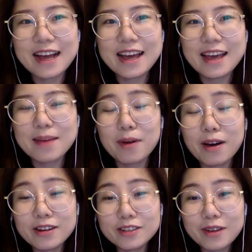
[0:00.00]
I am
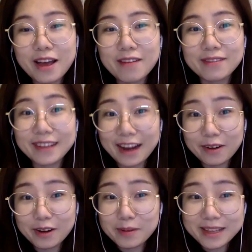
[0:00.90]
honored to have
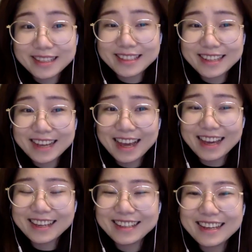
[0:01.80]
Larry with us
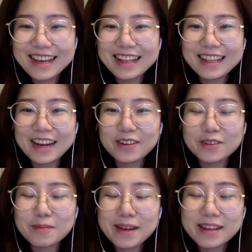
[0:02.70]
today. Larry, do
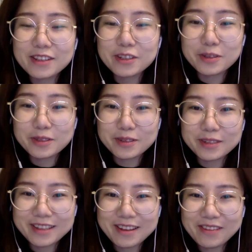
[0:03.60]
you mind introducing
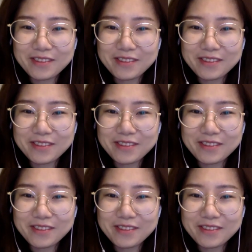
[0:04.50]
yourself?